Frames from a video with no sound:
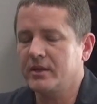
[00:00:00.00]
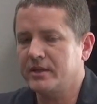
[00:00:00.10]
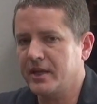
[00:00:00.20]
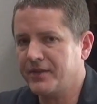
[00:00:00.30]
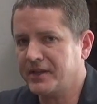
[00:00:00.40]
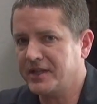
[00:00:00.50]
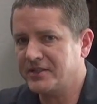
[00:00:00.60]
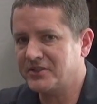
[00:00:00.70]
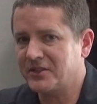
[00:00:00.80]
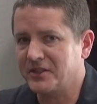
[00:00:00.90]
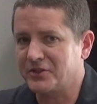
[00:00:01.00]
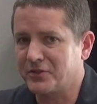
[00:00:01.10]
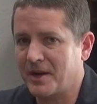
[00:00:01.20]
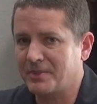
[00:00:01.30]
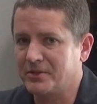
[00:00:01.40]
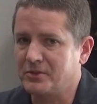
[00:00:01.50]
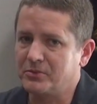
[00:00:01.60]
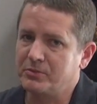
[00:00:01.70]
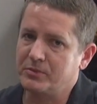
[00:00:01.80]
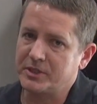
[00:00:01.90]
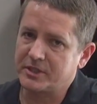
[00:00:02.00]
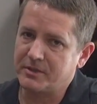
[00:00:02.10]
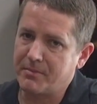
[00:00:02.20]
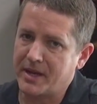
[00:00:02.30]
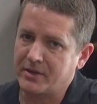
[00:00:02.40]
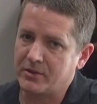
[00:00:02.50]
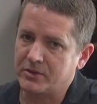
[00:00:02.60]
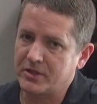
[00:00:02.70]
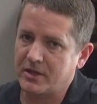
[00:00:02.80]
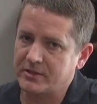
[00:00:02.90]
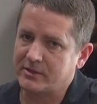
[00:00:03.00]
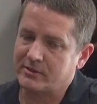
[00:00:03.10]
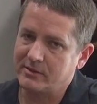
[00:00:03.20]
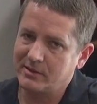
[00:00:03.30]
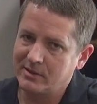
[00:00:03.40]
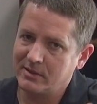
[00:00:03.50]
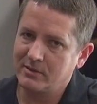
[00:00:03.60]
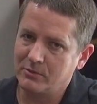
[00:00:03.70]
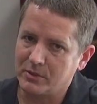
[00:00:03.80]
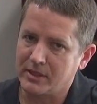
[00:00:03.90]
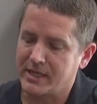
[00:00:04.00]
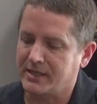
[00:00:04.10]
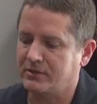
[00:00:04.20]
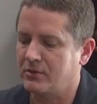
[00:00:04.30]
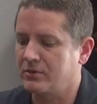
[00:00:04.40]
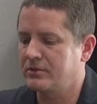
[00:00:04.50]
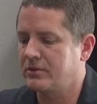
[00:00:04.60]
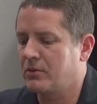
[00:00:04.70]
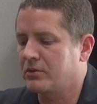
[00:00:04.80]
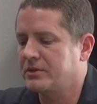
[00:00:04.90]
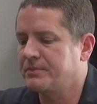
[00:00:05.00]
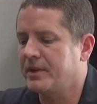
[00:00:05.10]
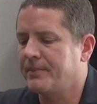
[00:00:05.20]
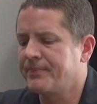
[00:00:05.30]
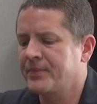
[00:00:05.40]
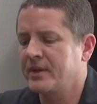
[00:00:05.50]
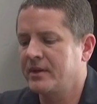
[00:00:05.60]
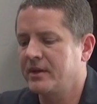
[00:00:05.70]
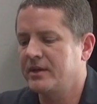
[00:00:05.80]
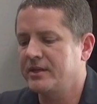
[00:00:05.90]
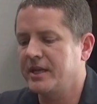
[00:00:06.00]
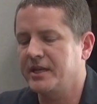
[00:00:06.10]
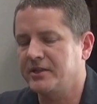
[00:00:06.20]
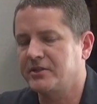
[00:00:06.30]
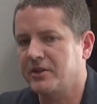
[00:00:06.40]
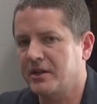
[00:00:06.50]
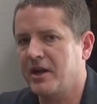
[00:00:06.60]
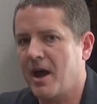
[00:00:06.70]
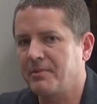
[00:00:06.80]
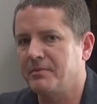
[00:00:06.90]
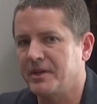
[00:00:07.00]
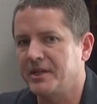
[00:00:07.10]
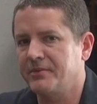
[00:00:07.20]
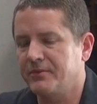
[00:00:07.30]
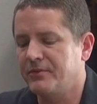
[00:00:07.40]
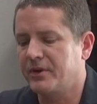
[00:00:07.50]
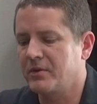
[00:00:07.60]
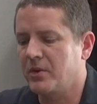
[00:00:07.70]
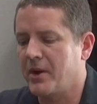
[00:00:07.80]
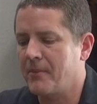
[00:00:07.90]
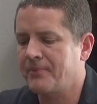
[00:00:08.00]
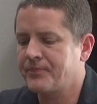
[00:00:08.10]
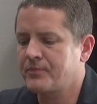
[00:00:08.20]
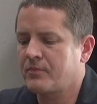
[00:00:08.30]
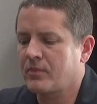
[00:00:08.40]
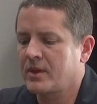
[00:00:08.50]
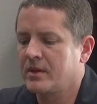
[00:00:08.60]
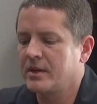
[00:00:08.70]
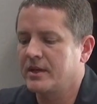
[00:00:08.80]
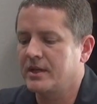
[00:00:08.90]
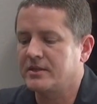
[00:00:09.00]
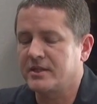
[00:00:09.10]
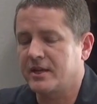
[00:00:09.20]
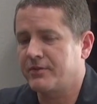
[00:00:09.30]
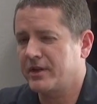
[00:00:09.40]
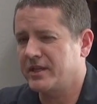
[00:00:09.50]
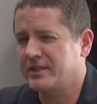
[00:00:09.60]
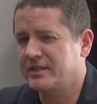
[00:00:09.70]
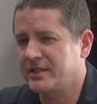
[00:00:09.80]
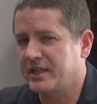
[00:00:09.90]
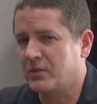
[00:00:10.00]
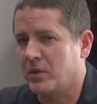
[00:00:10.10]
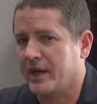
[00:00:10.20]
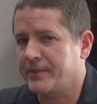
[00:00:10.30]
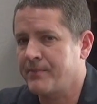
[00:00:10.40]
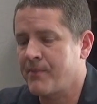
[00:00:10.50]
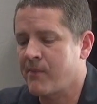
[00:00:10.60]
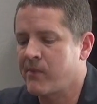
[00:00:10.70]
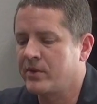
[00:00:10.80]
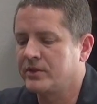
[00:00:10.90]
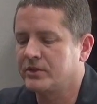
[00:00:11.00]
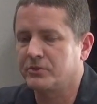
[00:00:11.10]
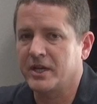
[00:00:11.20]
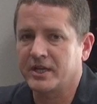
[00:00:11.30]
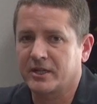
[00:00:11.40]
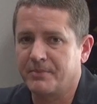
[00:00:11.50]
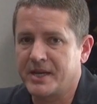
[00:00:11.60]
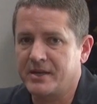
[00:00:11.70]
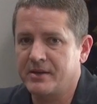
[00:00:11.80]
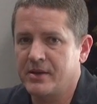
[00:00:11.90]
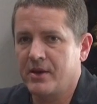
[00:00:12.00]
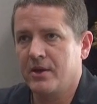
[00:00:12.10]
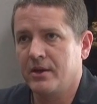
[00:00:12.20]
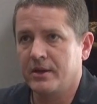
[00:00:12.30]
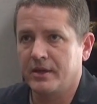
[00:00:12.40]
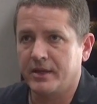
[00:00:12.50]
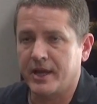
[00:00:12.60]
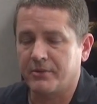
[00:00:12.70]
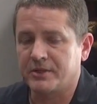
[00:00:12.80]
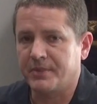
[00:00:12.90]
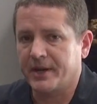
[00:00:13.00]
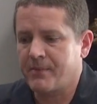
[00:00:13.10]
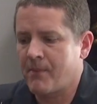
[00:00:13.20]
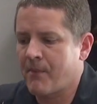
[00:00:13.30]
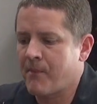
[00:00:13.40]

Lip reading: Nothing necessarily tropical, which the mango salsa would lean towards, but yeah, it's going to complement it very well. It's not a very acidic wine, so it's not going to compete in that respect.